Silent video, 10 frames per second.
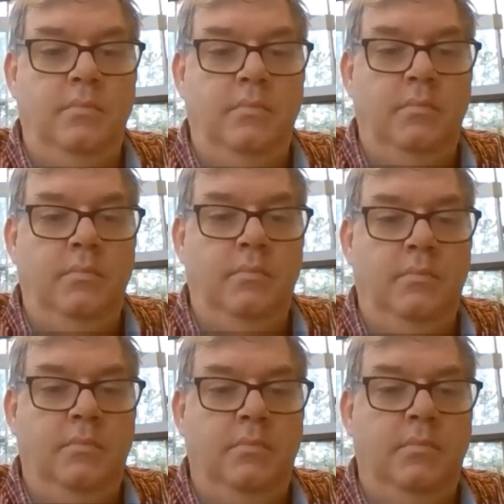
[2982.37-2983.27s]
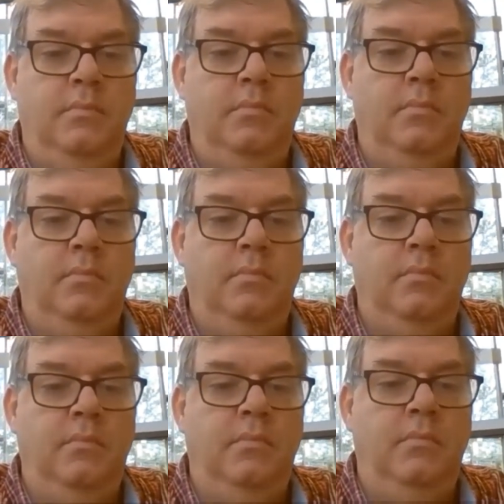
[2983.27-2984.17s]

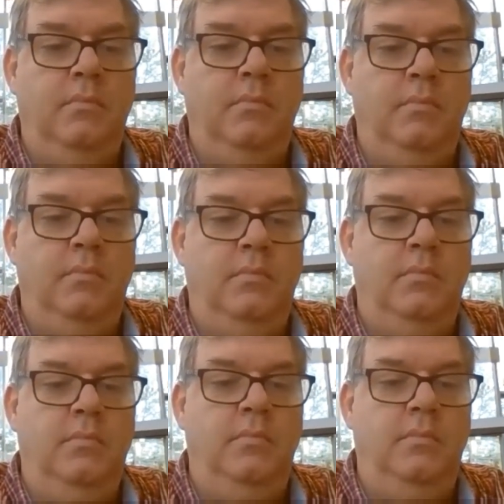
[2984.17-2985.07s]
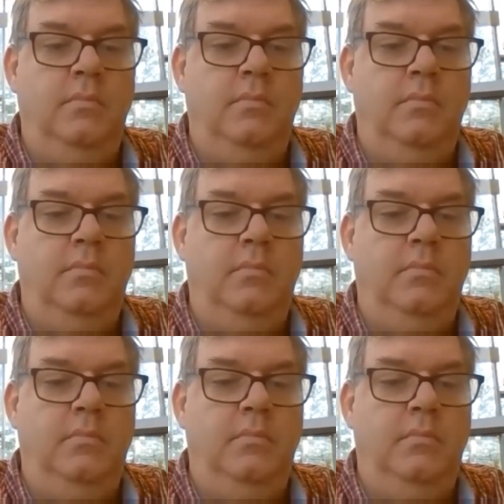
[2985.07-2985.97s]

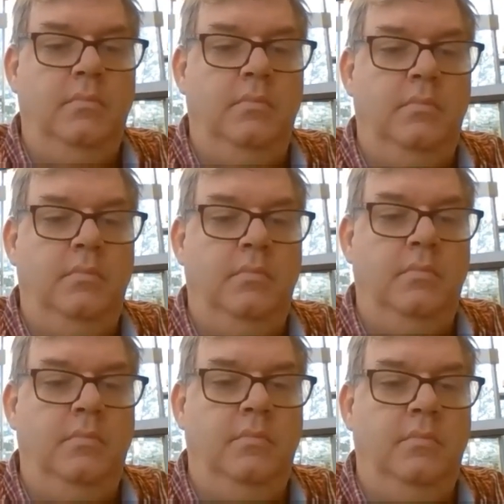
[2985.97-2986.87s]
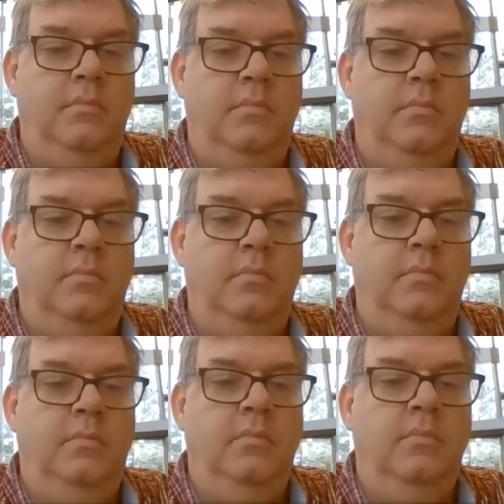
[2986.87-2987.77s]

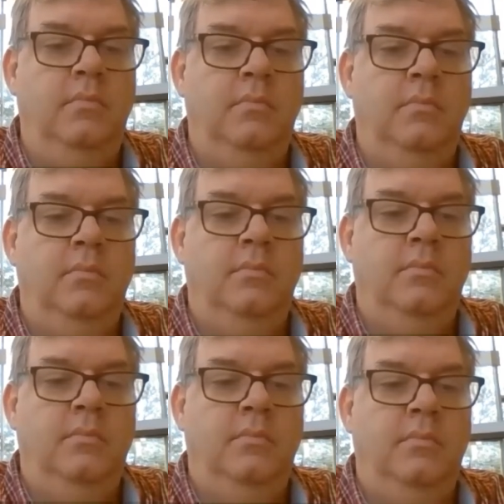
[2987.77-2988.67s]
(not speaking)